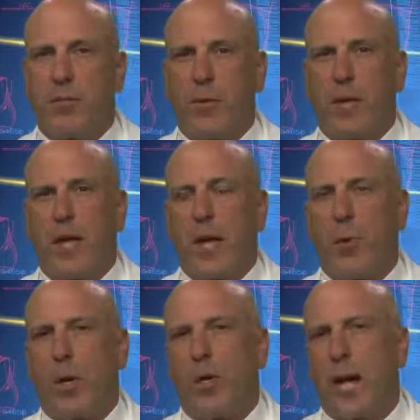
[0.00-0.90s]
from
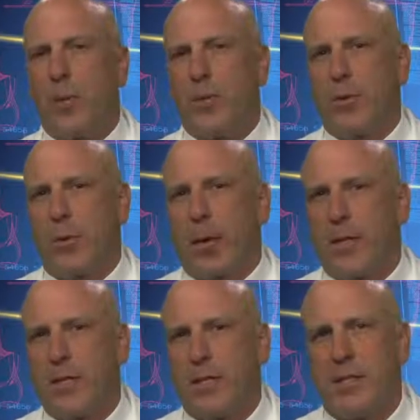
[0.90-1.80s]
Glidewell Laboratories.